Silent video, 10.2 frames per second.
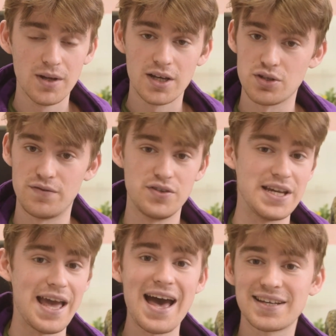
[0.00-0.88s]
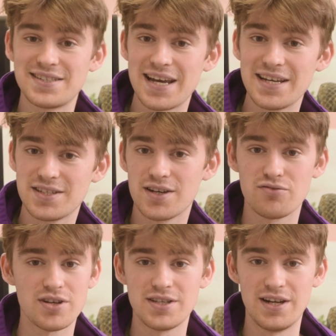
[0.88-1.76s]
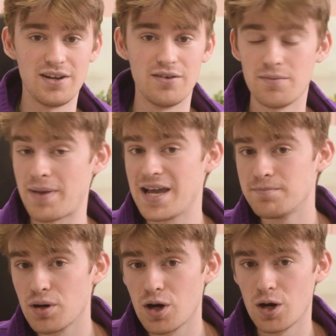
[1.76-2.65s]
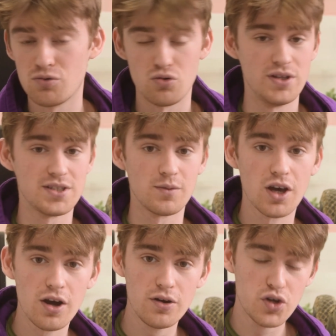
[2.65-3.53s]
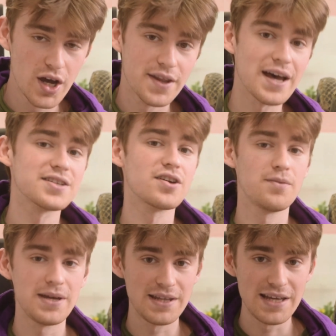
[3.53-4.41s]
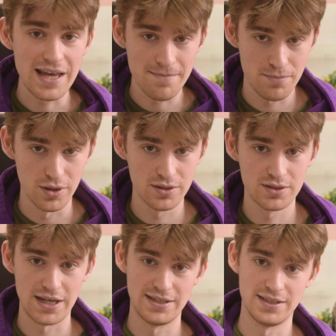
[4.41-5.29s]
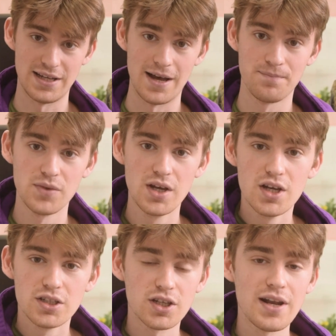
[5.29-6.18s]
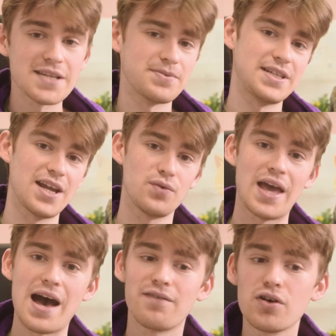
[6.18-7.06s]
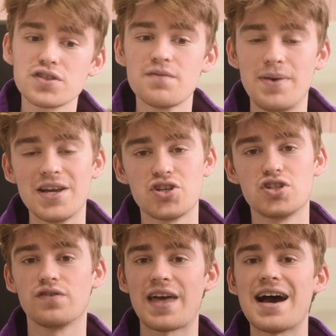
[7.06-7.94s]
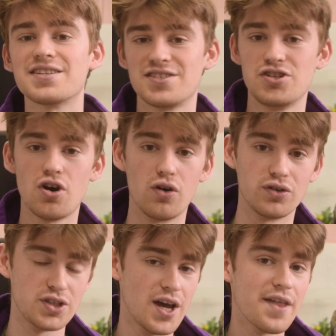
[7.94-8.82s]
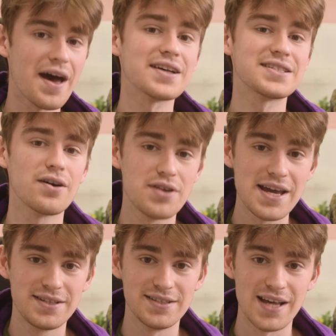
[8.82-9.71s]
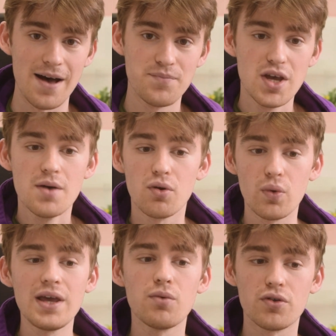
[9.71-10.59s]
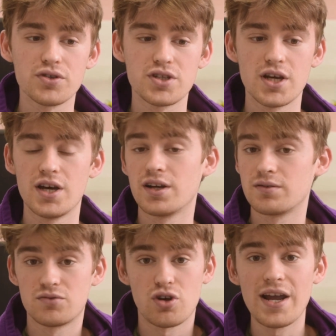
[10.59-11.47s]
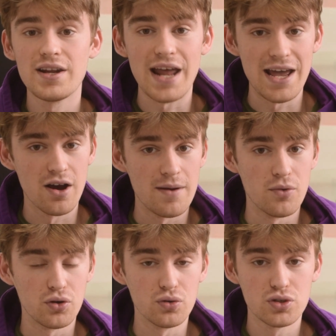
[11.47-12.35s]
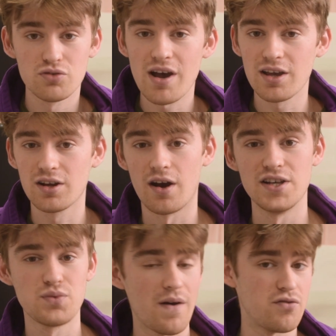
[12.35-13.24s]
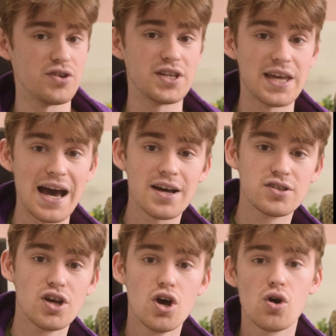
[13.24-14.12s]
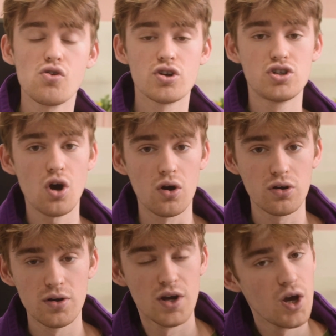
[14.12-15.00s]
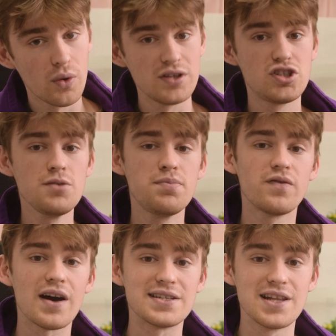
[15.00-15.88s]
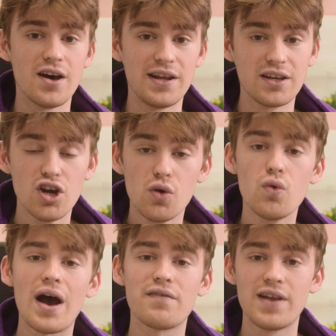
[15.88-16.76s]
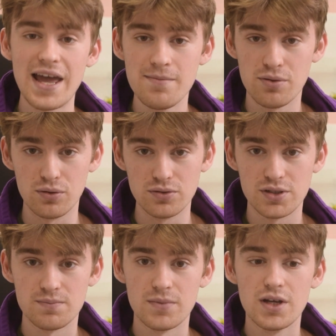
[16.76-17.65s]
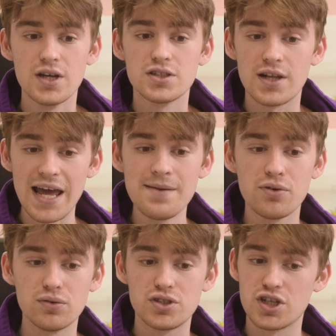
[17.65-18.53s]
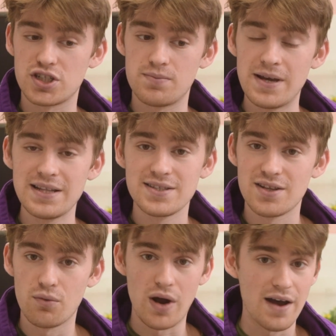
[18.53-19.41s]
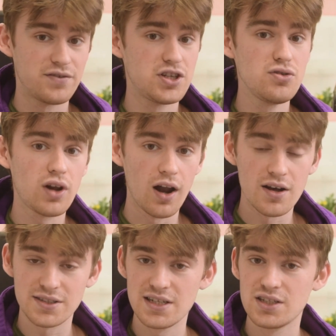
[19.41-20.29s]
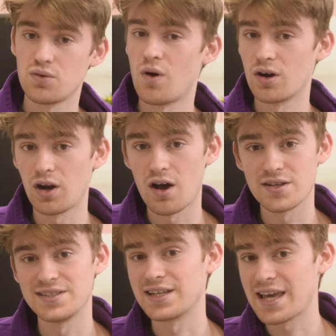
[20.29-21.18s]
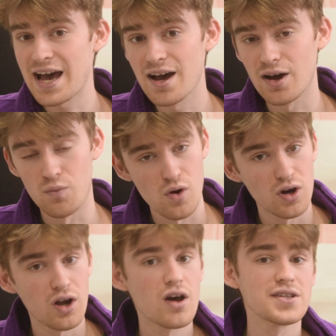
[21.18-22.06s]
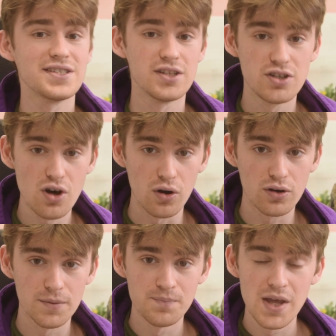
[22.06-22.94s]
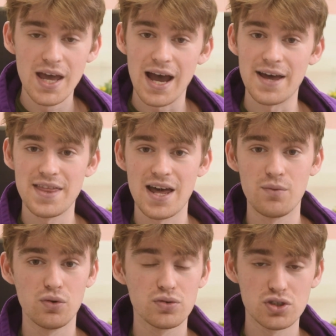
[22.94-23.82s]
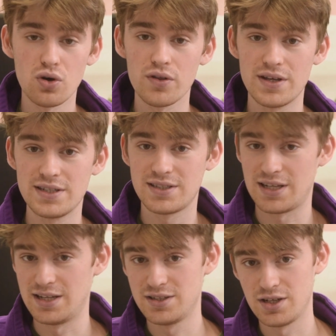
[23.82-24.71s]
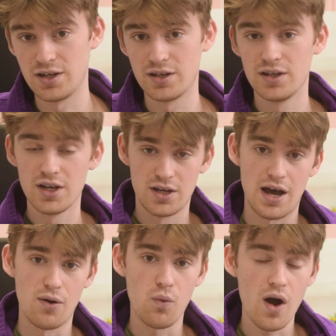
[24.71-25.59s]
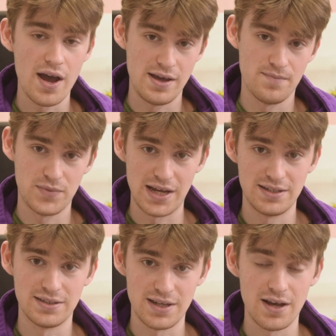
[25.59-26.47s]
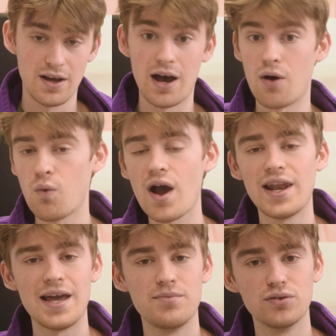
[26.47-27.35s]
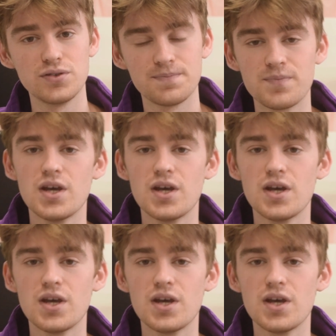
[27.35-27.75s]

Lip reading: So if you see X data written in a paper or in some code, that's going to be the input data set. So let's pretend we have lots of pictures of cats and dogs. That's our data set. But we want to train an AI model to recognize whether it's a cat or a dog. Well, in supervised learning, we'll have labels. So labels just means that we'll have two classes. One class is a cat and one class is a dog. And then we'll sort this into our Y data set, our Y labels.